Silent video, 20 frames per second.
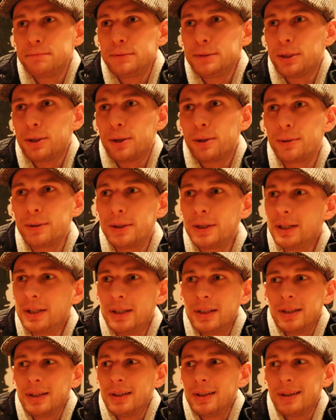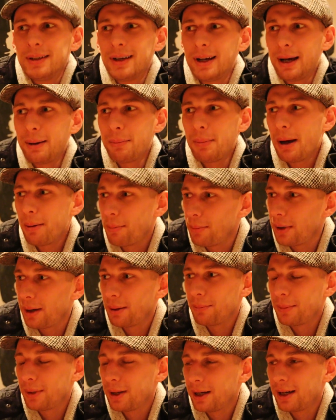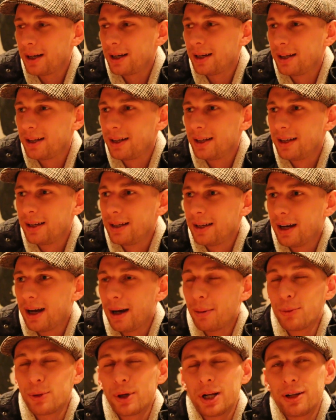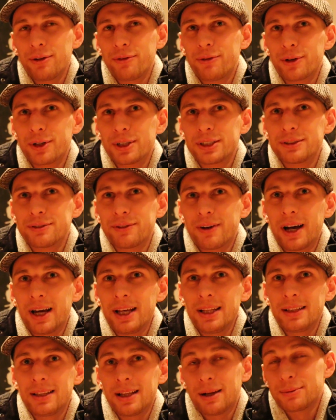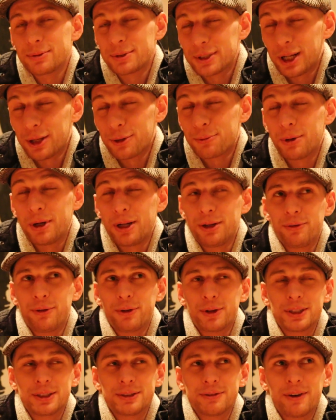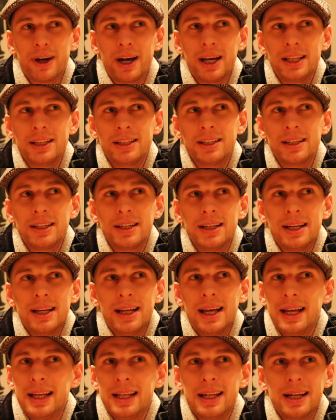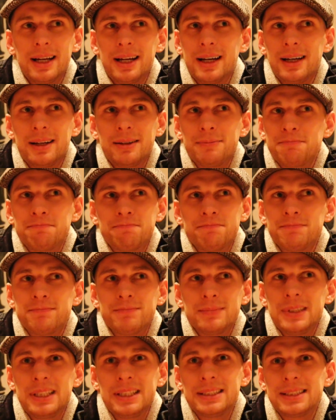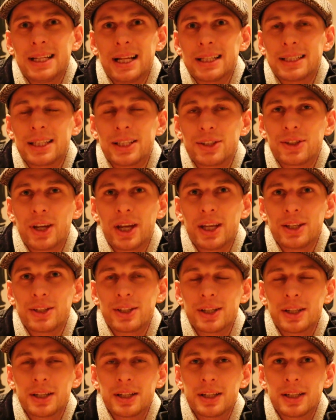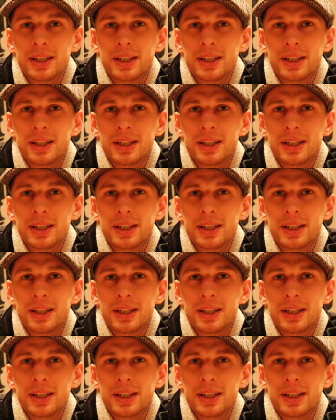you know, I'm ready for this fight. I'm start ready for this fight, and it's nothing change.